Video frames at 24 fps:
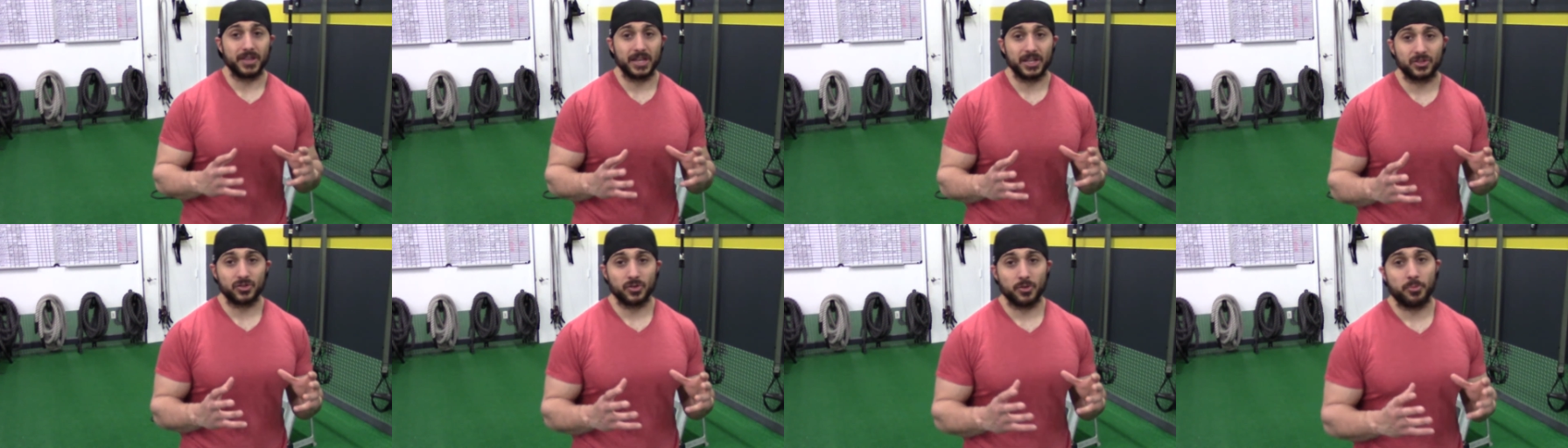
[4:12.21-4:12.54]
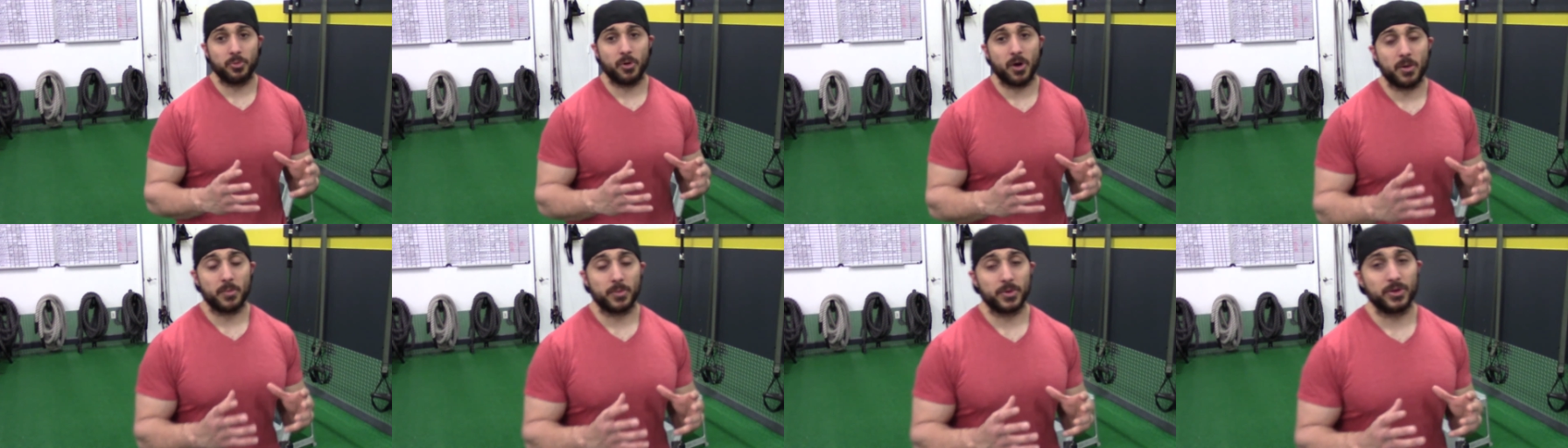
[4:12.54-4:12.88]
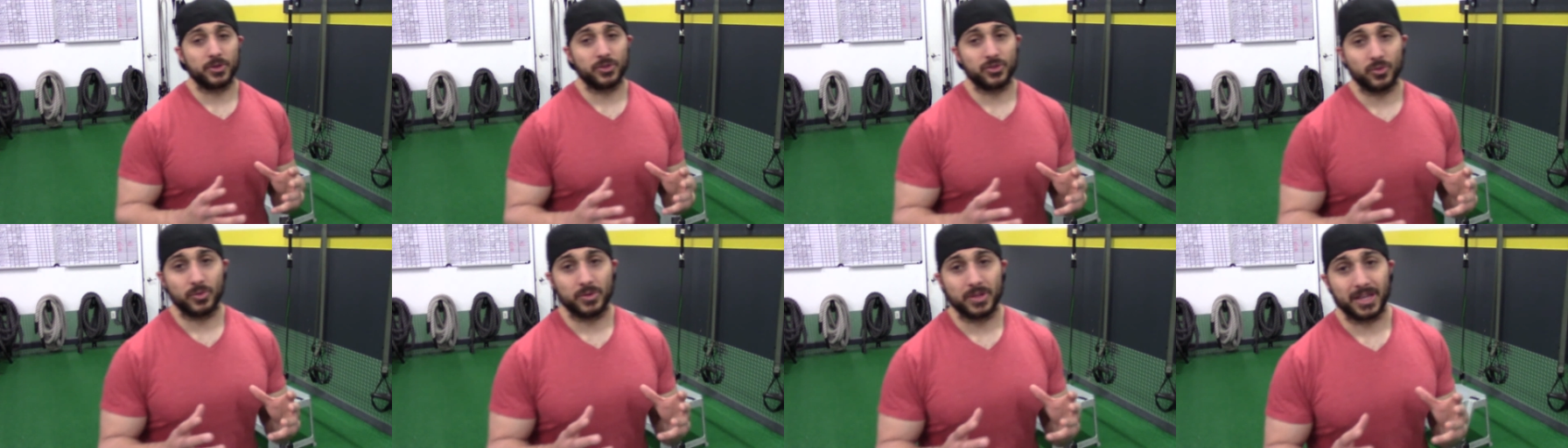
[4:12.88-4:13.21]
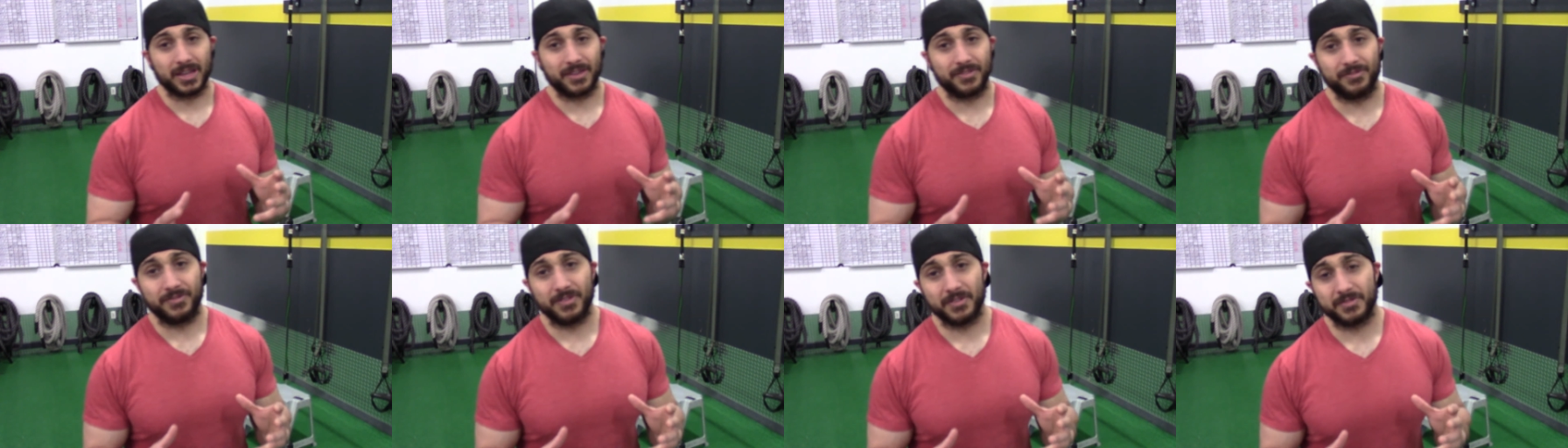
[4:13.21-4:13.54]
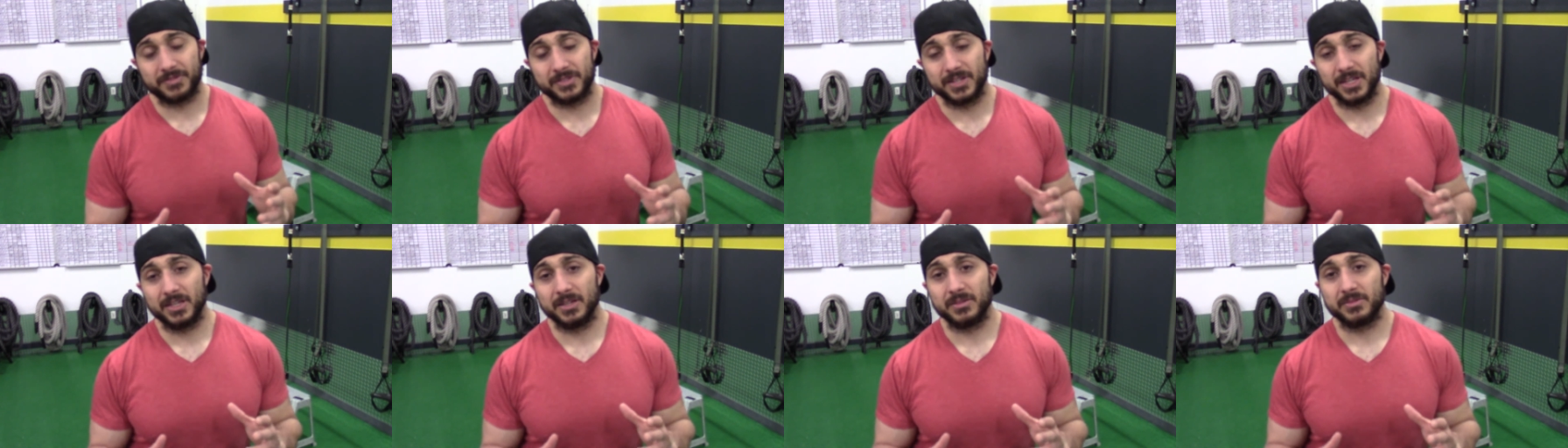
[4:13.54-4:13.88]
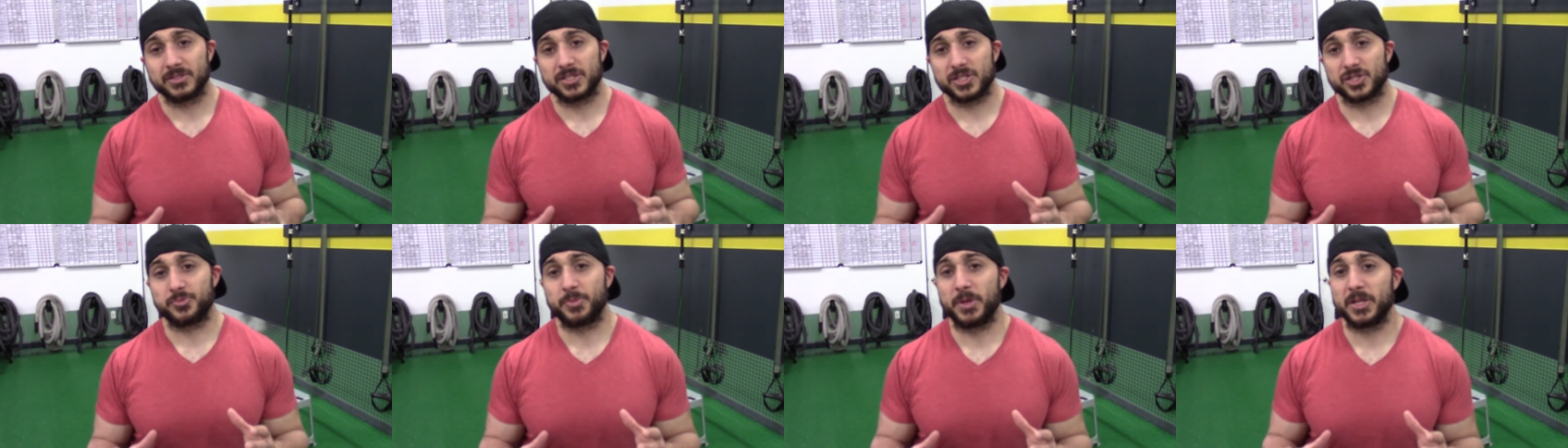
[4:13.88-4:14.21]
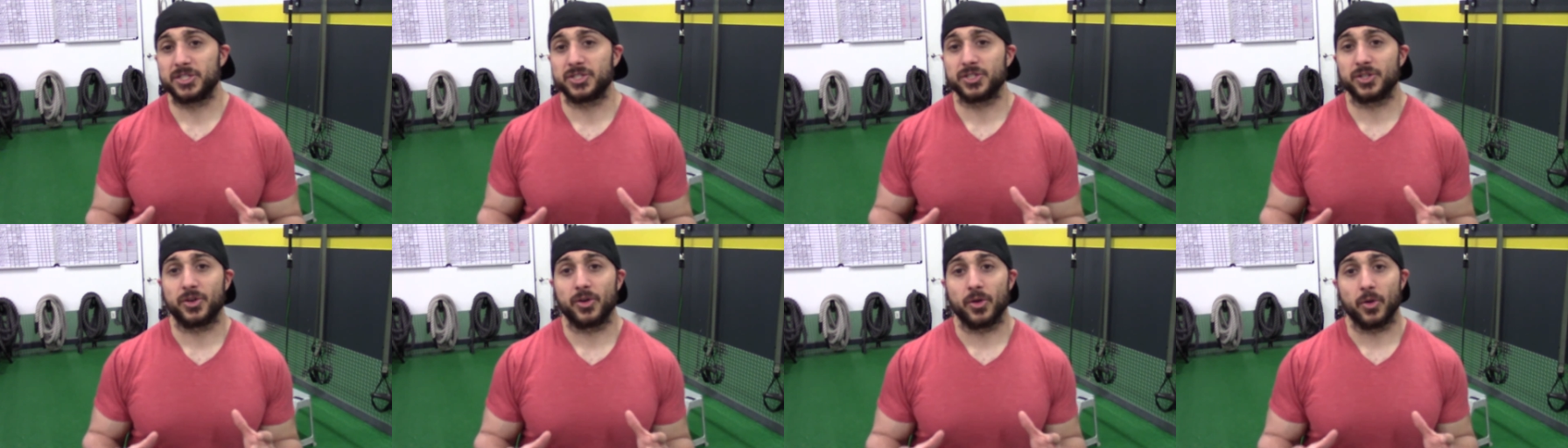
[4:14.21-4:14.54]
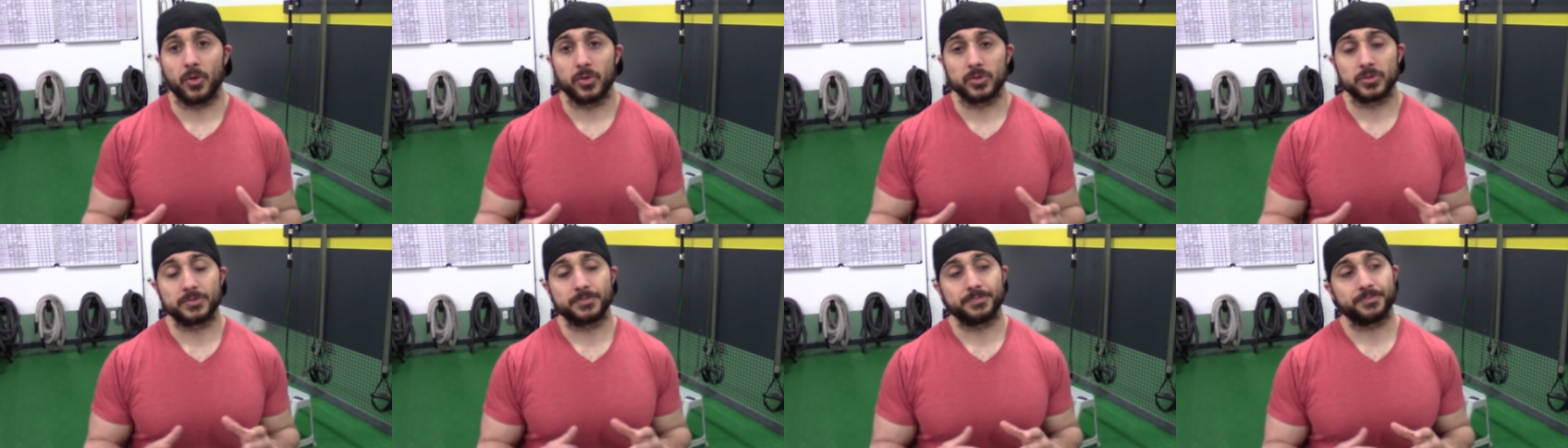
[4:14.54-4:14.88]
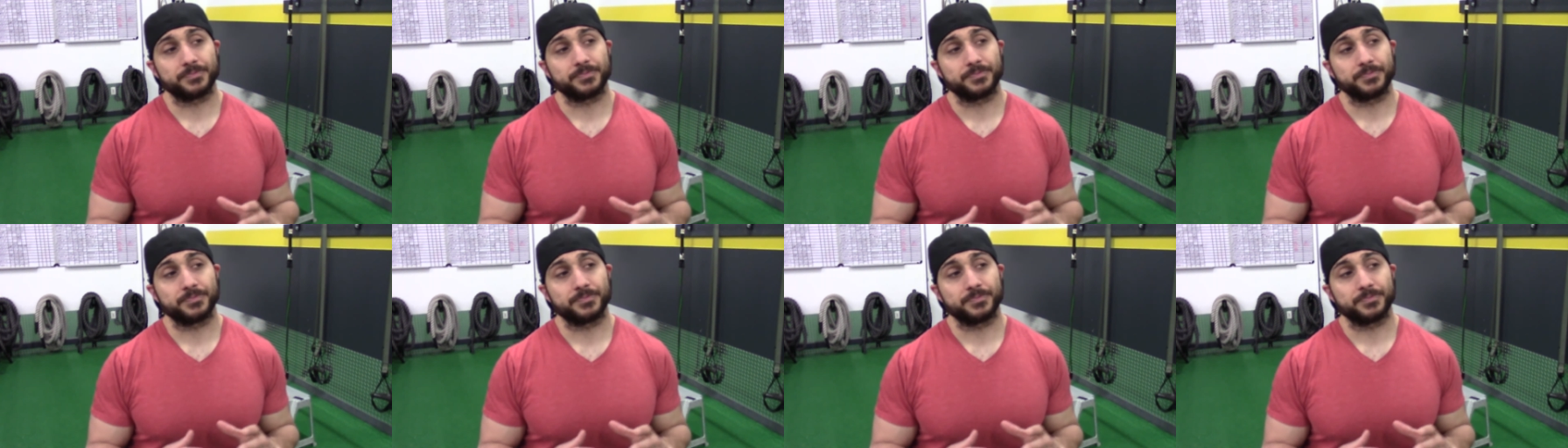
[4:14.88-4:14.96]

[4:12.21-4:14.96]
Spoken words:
get to a part where you're doing like 15 suspension curls,